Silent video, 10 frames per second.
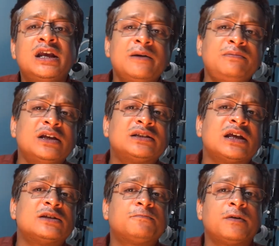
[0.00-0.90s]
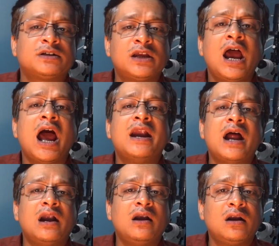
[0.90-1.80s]
if they suspect an
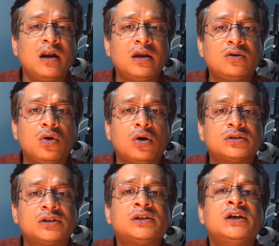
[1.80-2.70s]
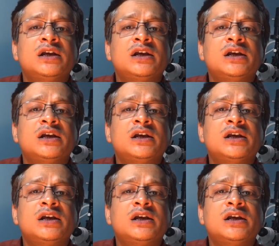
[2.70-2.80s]
underlying cause